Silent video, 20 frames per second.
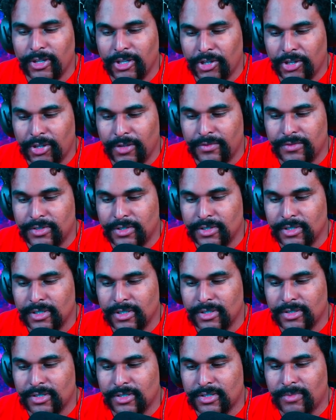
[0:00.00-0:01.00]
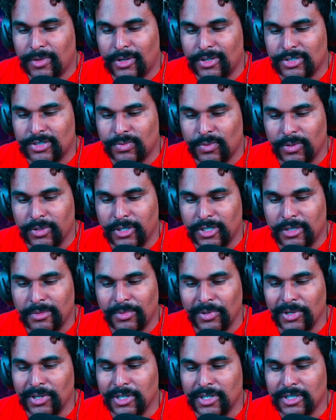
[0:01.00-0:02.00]
leaves into small swirling
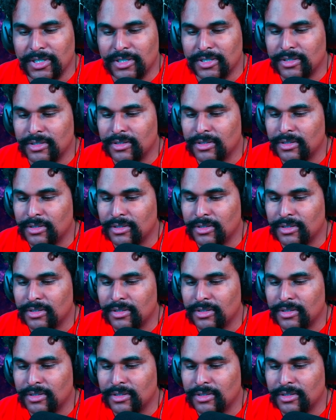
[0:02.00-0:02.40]
communities.